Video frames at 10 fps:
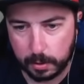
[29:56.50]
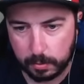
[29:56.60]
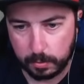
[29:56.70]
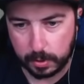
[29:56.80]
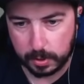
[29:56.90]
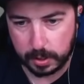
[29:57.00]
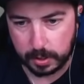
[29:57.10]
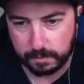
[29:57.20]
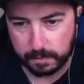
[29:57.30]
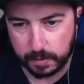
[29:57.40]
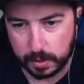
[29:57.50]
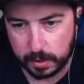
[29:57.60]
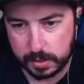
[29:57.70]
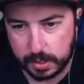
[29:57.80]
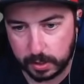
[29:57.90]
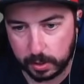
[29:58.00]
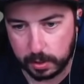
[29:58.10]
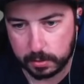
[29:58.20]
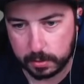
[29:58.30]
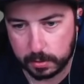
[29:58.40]
Well, kind of funny. It's kind of good.
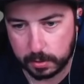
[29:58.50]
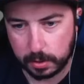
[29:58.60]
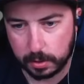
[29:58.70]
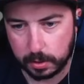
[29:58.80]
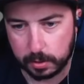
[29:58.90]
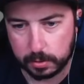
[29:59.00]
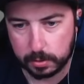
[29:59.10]
Good.